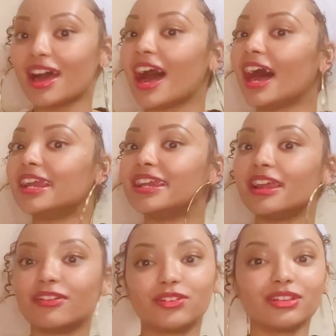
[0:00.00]
I
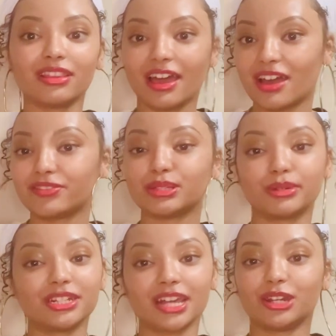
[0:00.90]
never laugh as
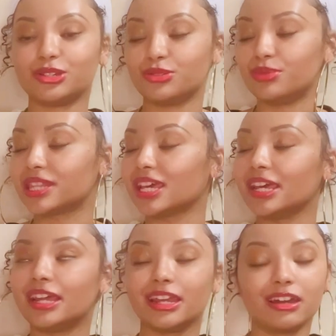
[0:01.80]
much as I do with
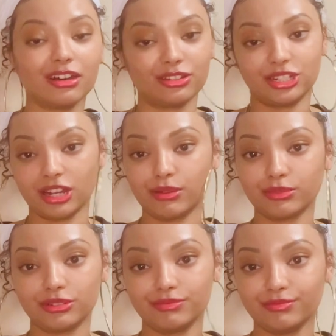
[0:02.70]
any other genre.